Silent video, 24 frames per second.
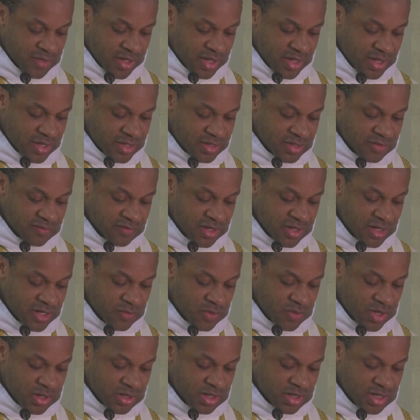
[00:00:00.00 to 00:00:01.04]
And if
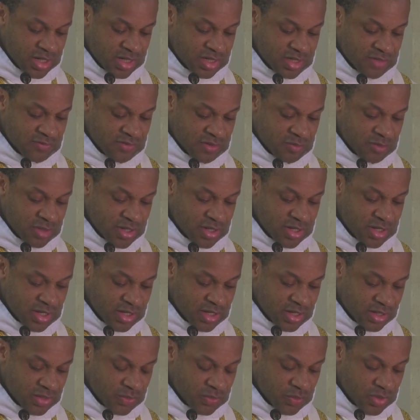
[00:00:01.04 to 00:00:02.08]
anyone is
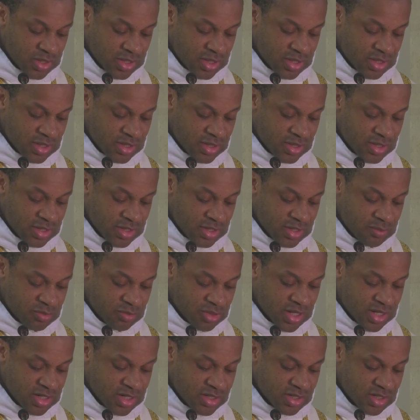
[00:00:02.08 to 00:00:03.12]
familiar with a
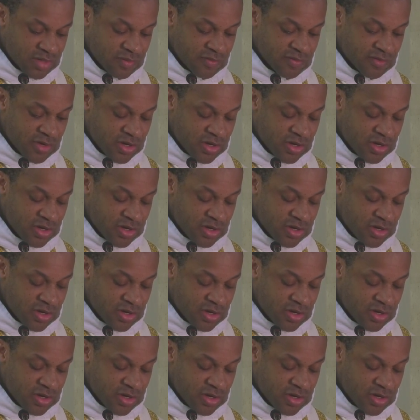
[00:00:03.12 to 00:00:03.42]
place in,